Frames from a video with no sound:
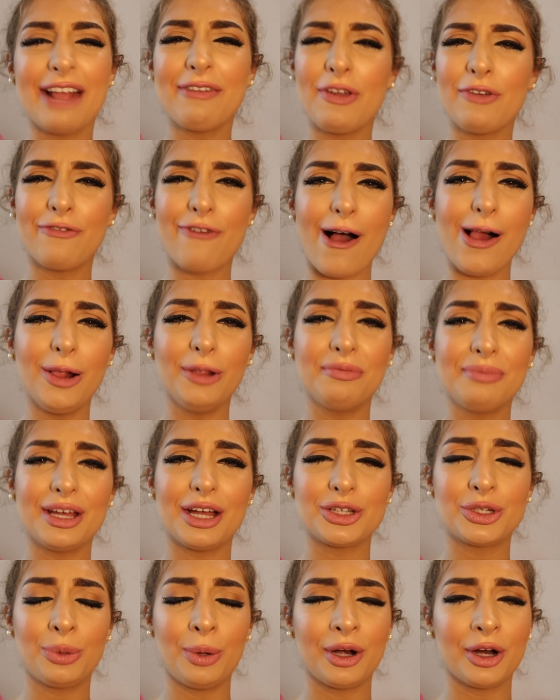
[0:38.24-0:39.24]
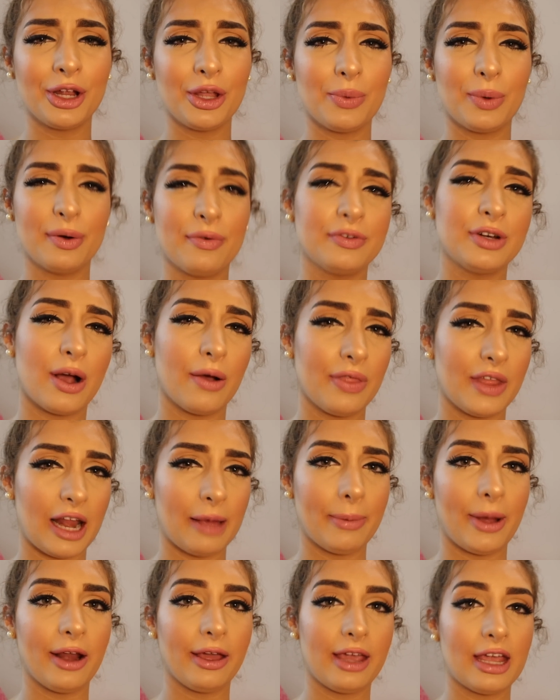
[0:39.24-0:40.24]
If you followed me on Twitter, you would have known that I
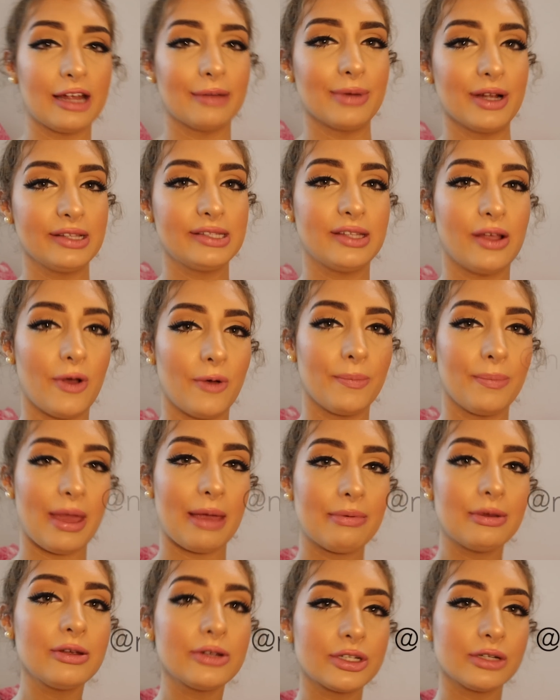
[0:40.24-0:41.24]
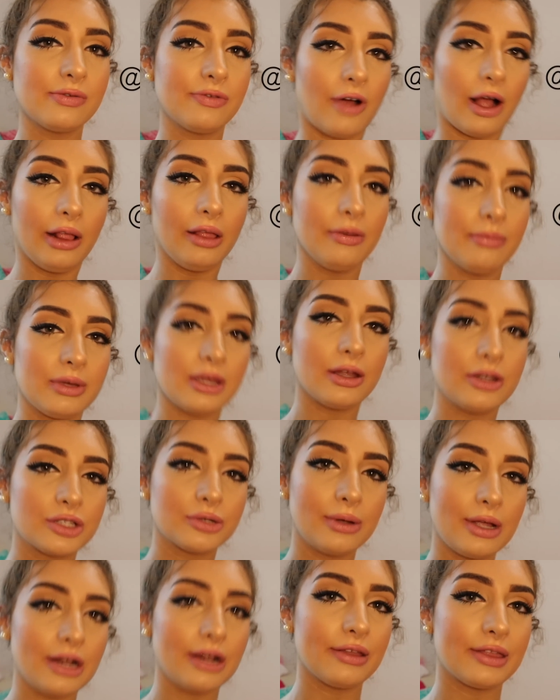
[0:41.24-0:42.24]
bought a camera, so maybe you should follow me on
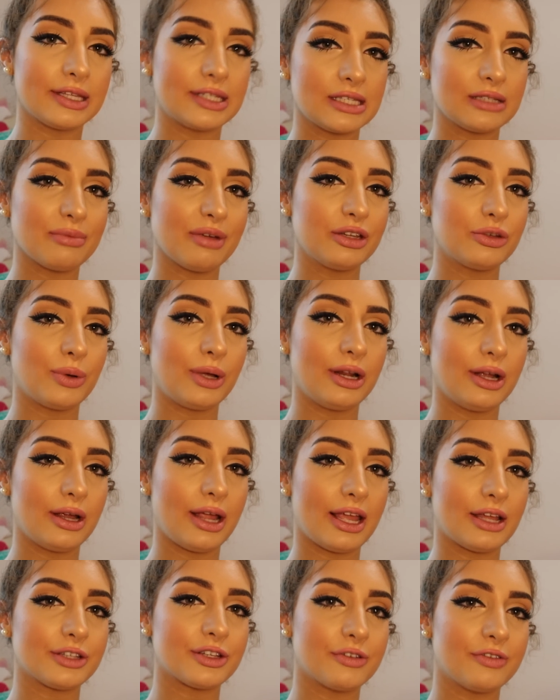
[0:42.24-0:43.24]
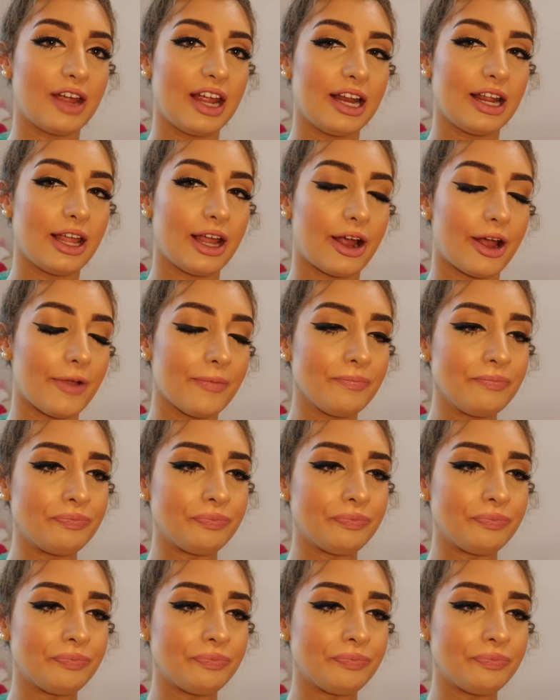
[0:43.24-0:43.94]
Twitter. This is my Twitter handle right here.